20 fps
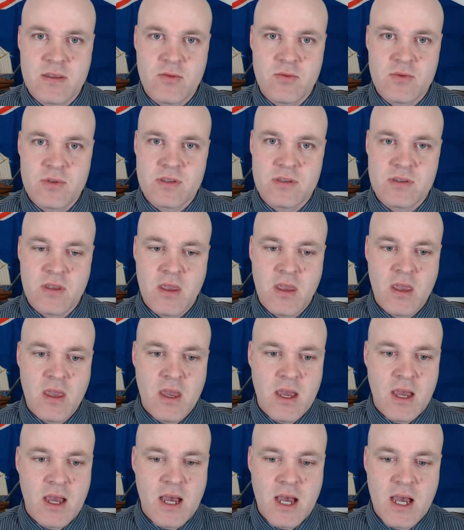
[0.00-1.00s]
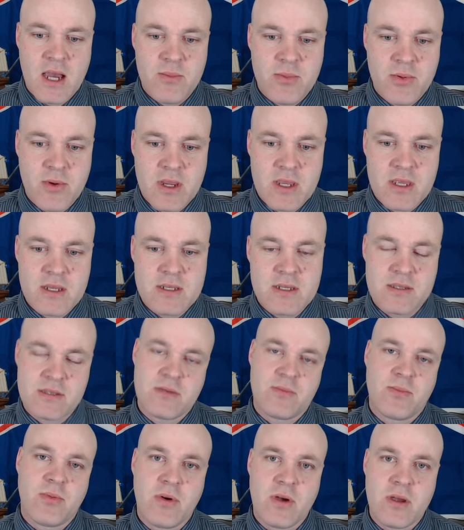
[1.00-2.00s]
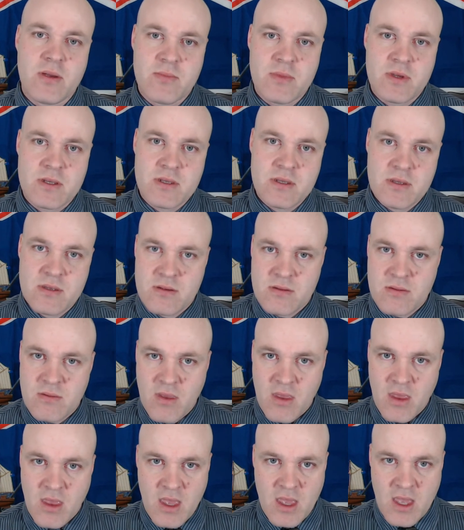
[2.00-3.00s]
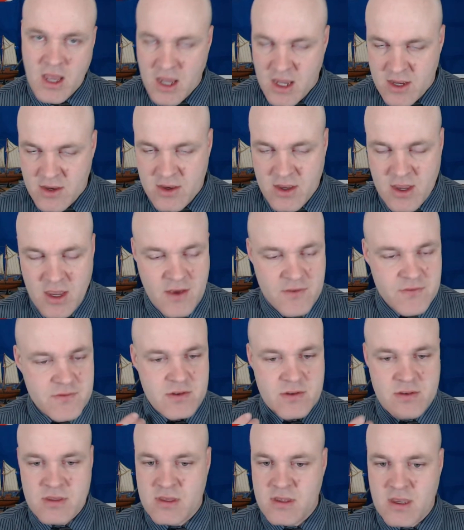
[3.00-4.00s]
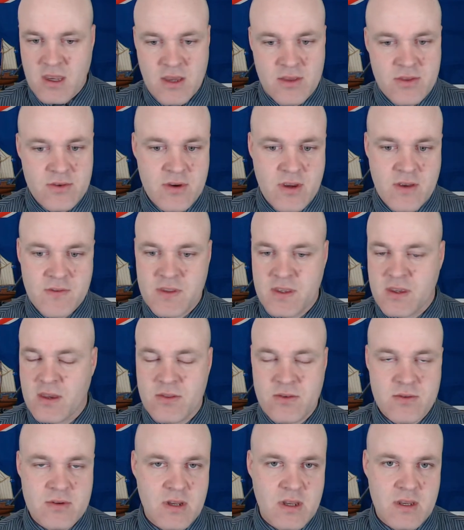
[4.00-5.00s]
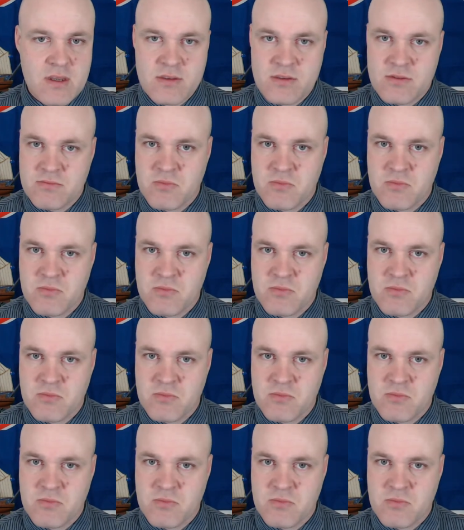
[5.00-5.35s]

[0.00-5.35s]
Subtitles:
There was just heartbreak and disappointment after the other, and I just